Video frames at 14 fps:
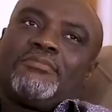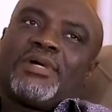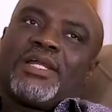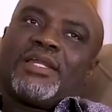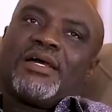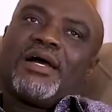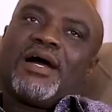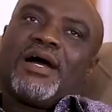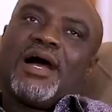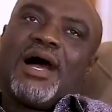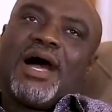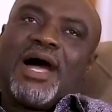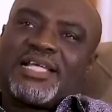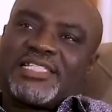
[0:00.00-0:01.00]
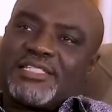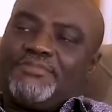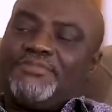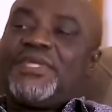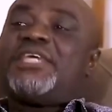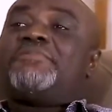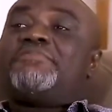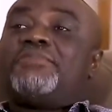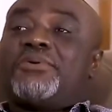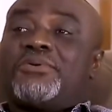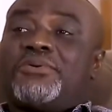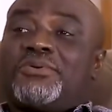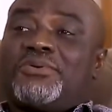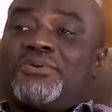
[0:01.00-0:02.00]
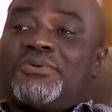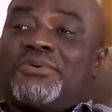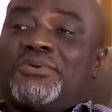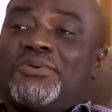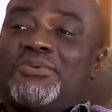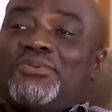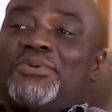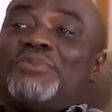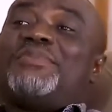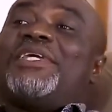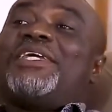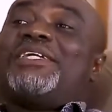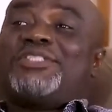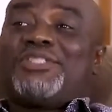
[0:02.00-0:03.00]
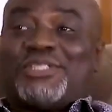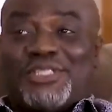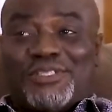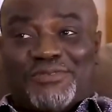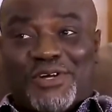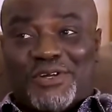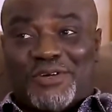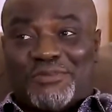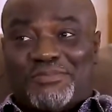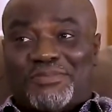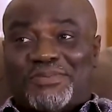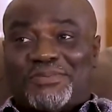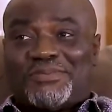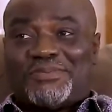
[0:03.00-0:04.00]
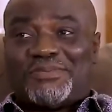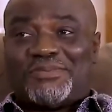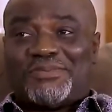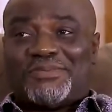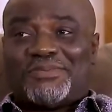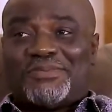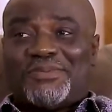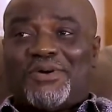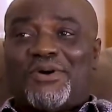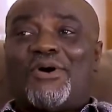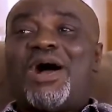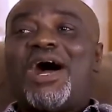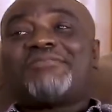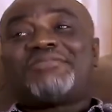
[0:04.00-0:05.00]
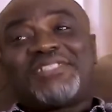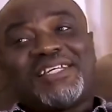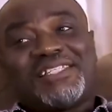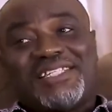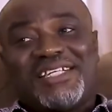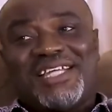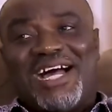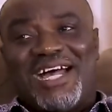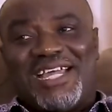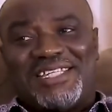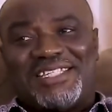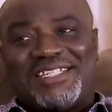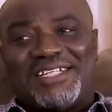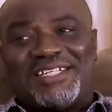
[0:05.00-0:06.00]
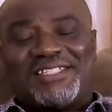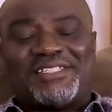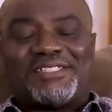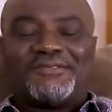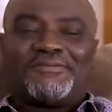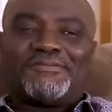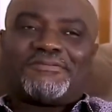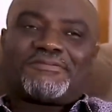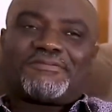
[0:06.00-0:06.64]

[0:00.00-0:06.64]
But as people, we begin to develop or have certain ideas,